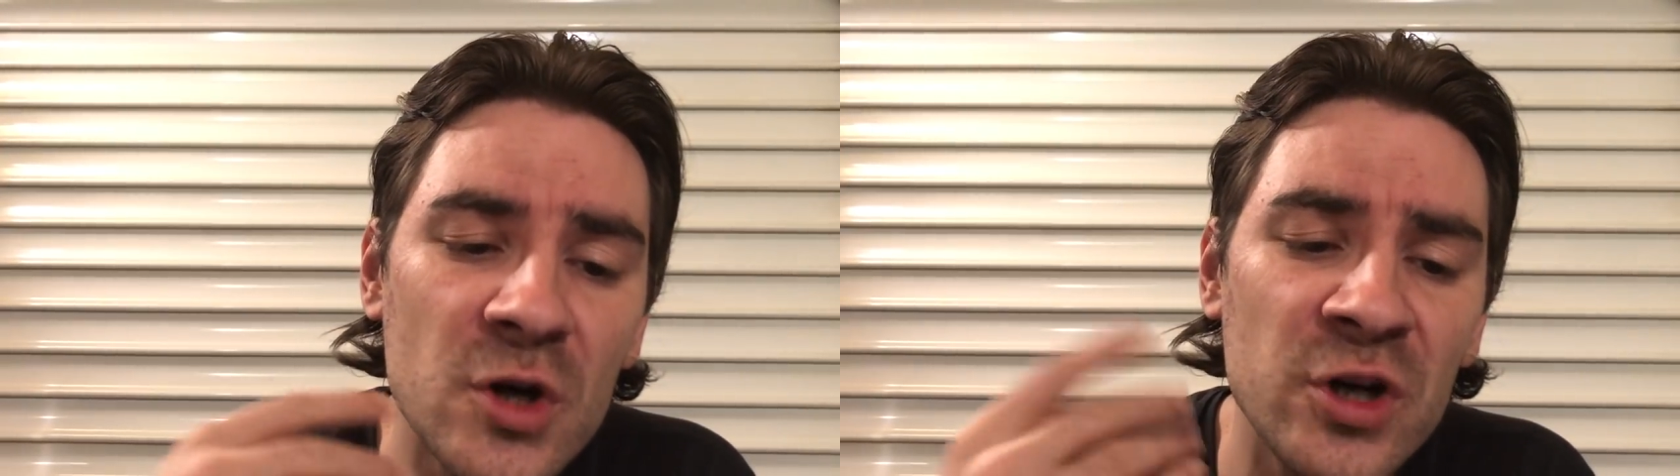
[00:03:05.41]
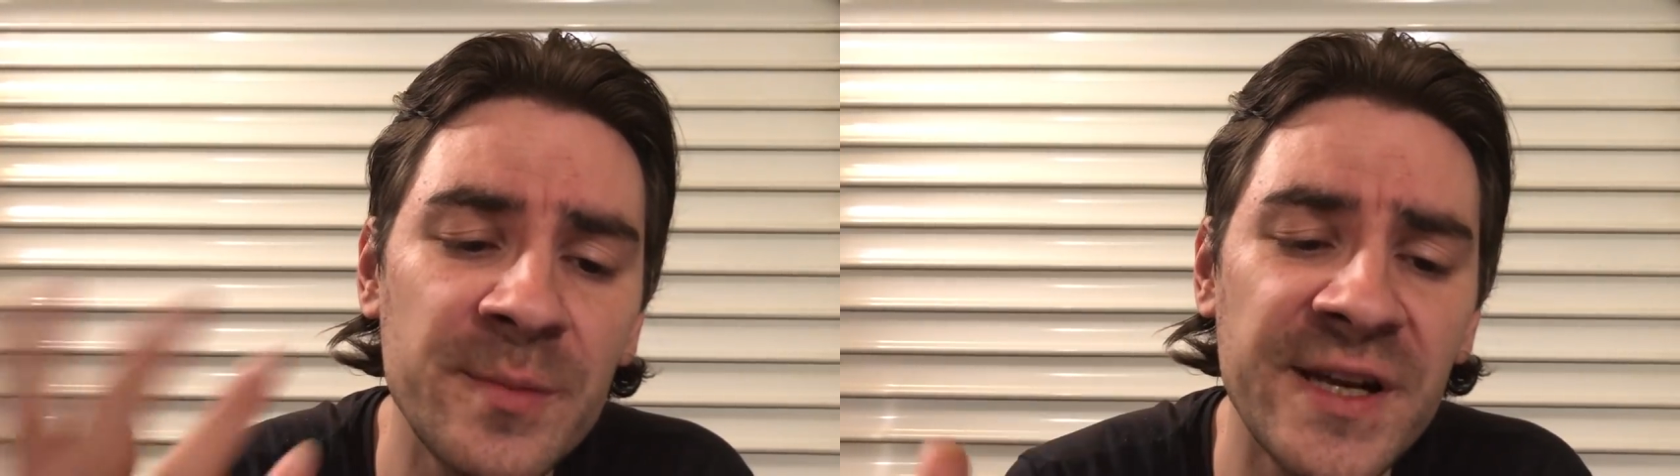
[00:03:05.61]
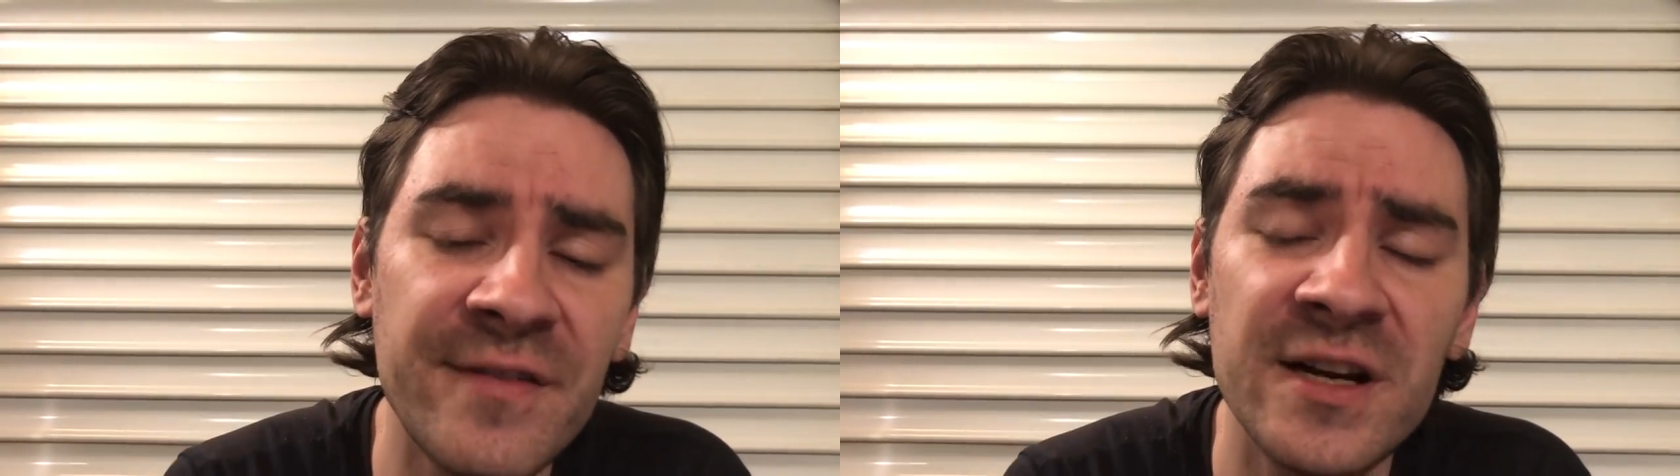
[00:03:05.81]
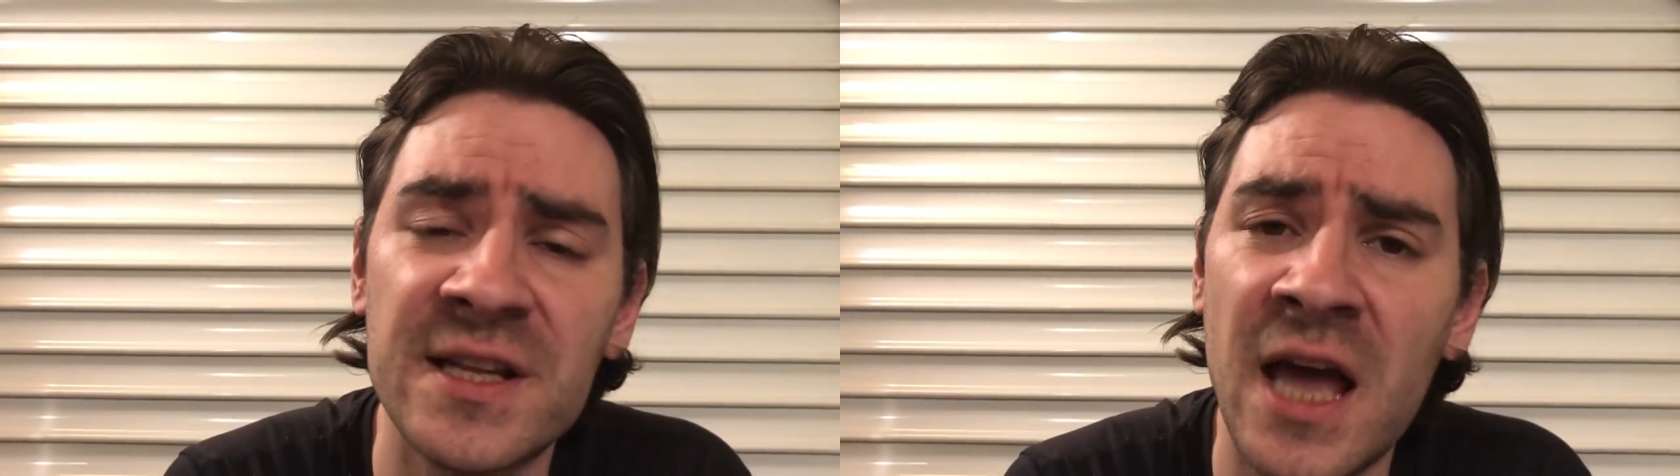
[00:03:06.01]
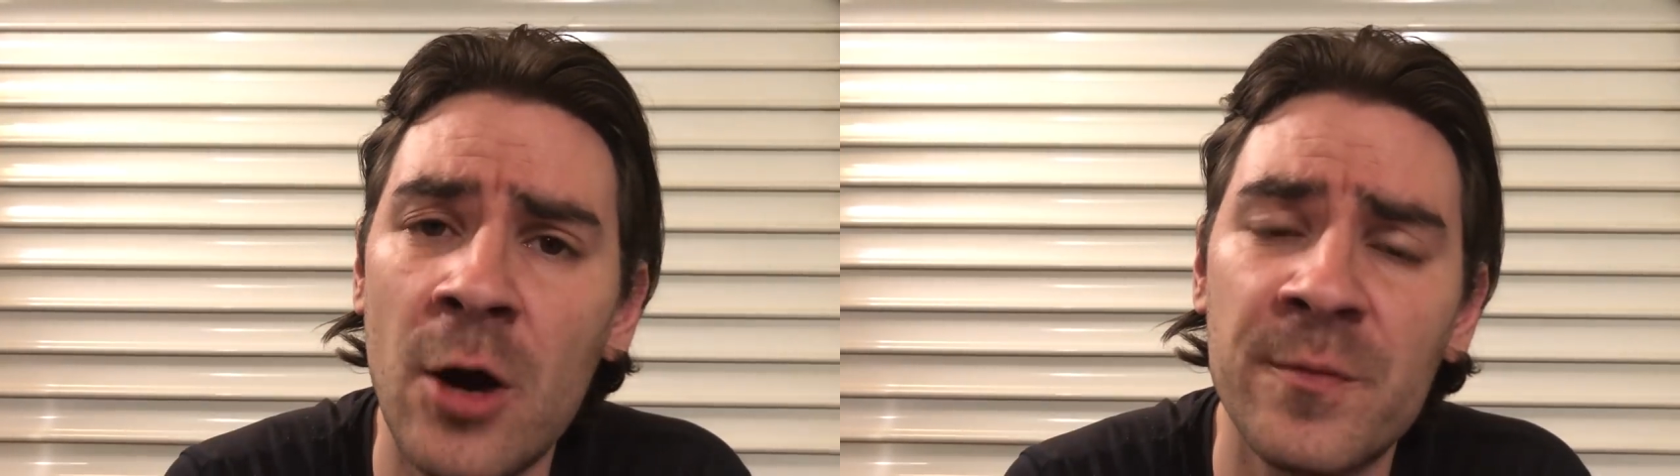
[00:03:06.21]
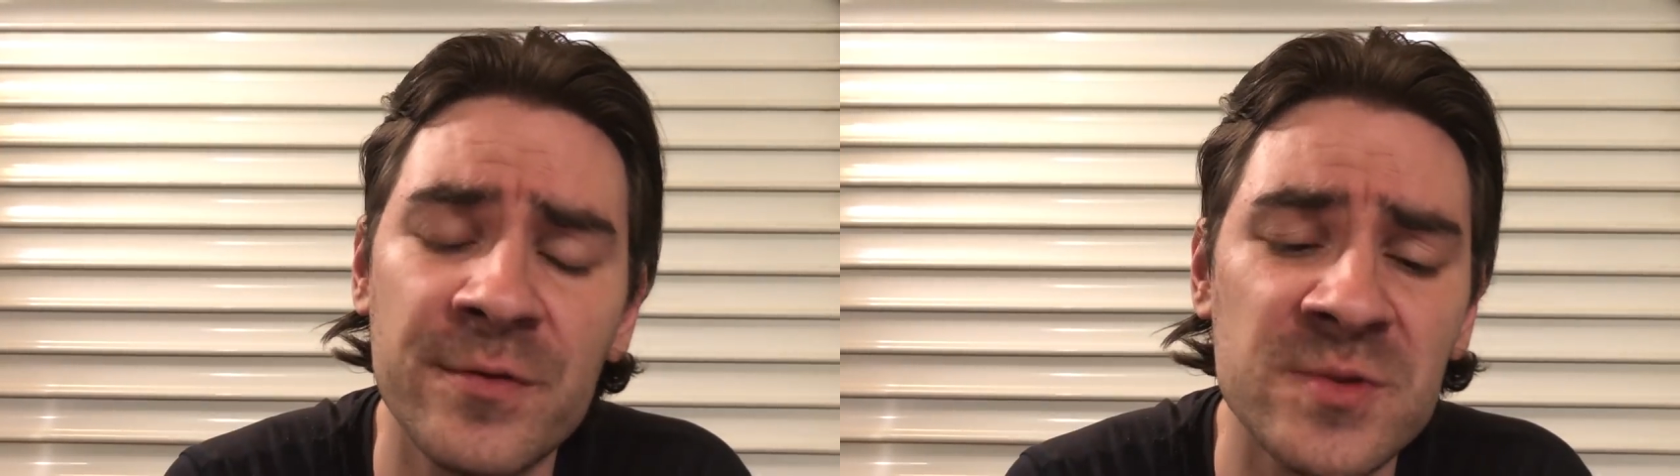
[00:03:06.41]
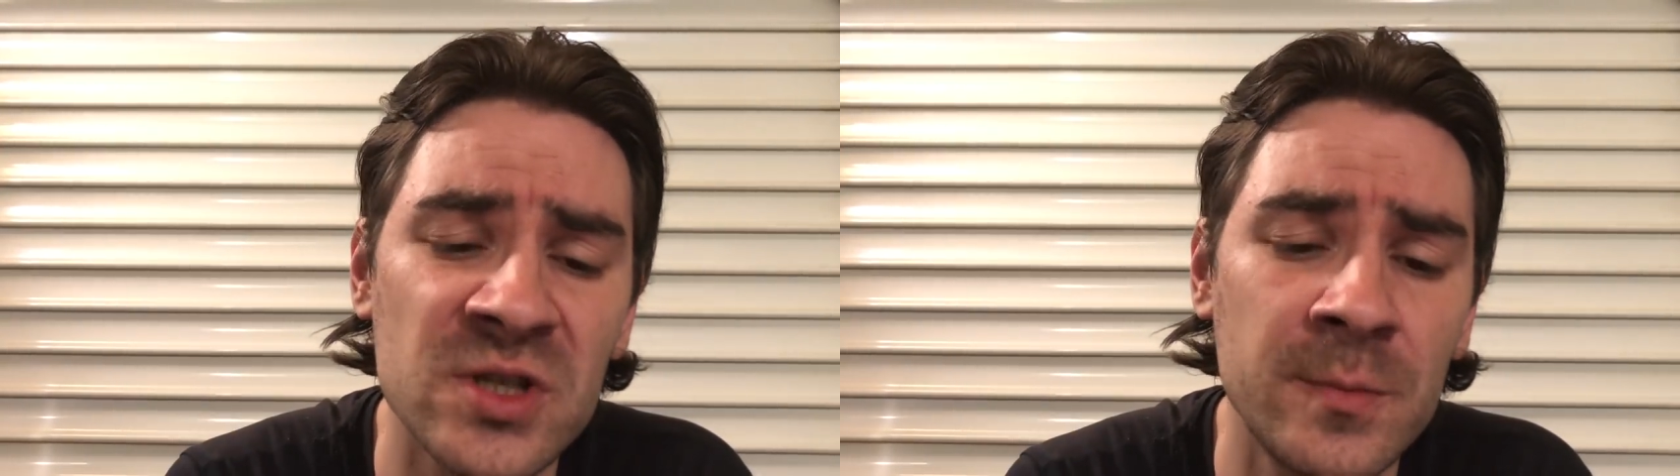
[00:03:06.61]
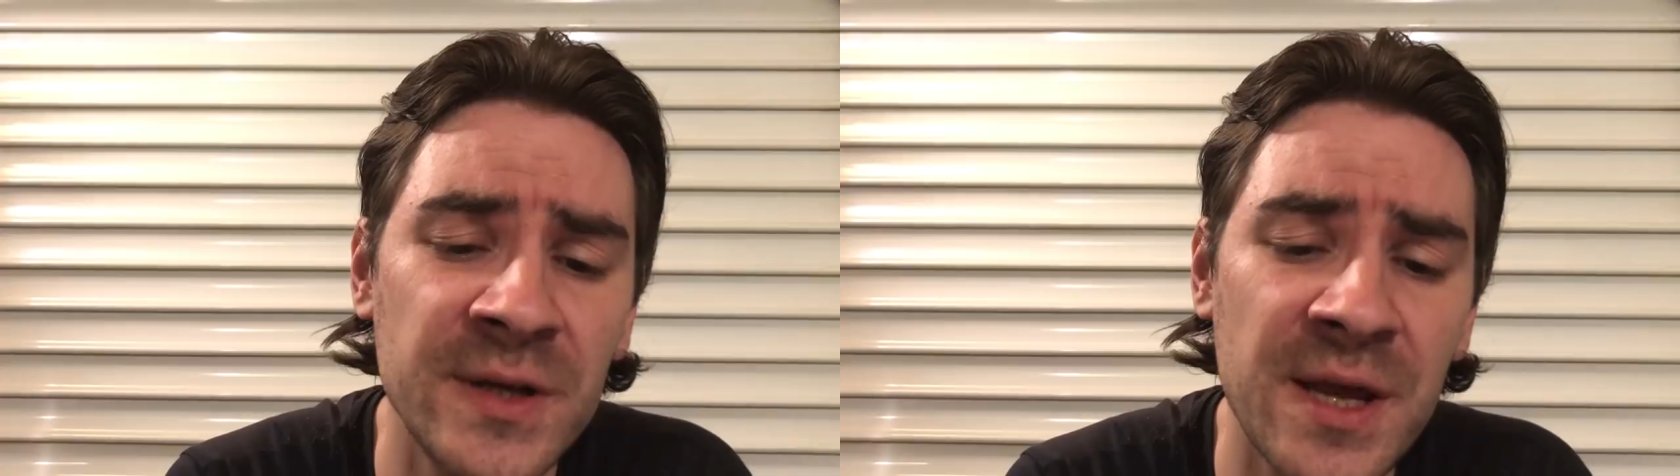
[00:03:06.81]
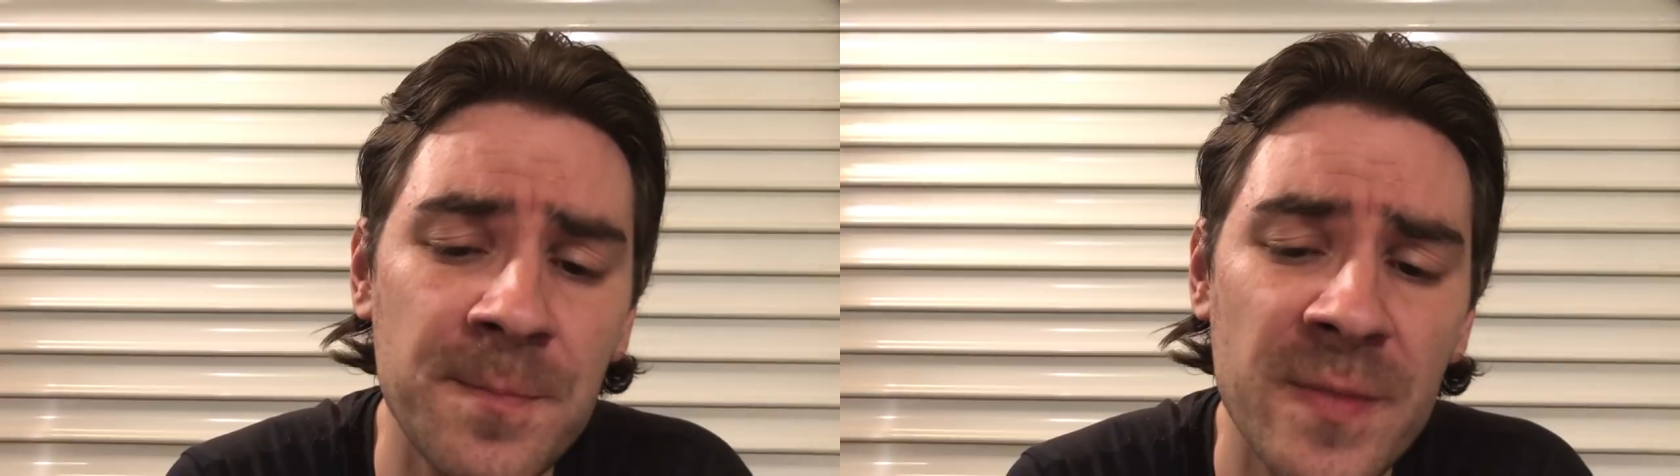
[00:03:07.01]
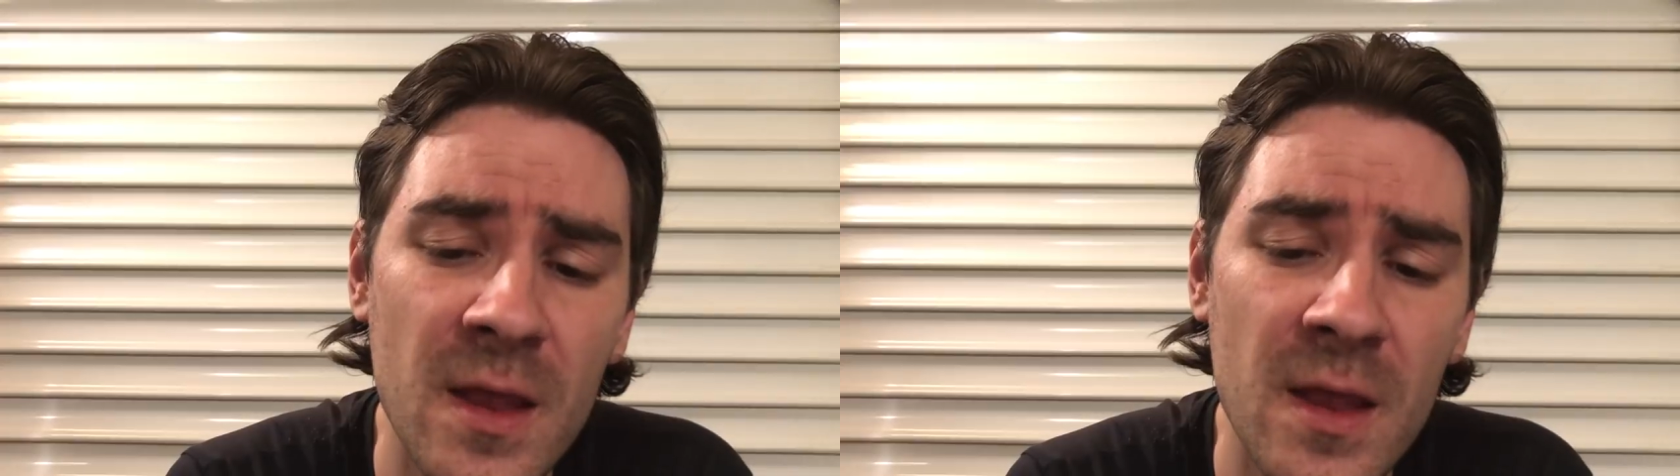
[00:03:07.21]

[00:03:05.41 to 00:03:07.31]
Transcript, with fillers: or a benevolent help from somebody,